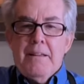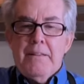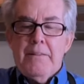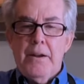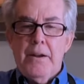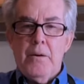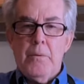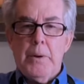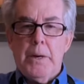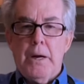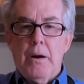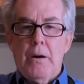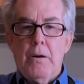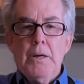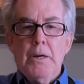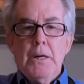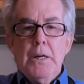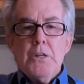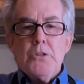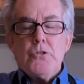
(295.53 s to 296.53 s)
There we go.
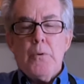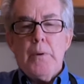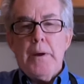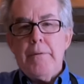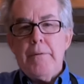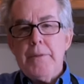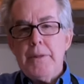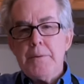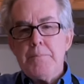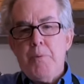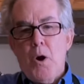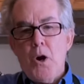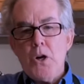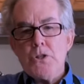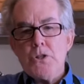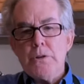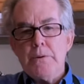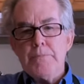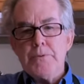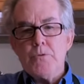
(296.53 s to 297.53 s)
So we have the
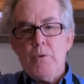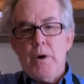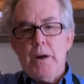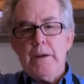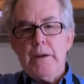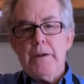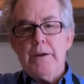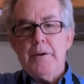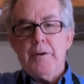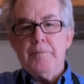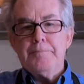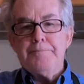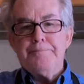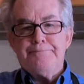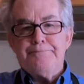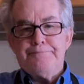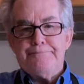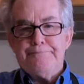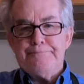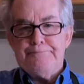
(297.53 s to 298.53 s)
parsnips right here.
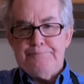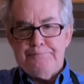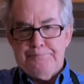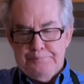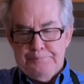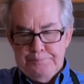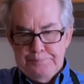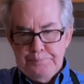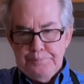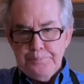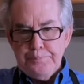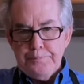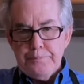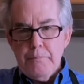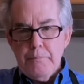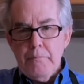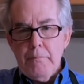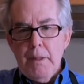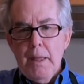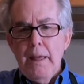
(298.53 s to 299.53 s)

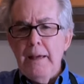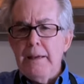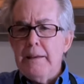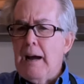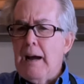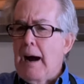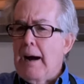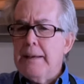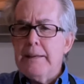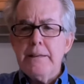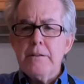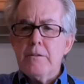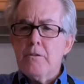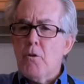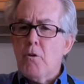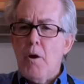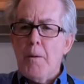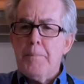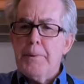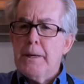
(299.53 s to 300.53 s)
And I didn't
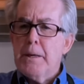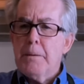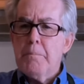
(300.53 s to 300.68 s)
grow up eating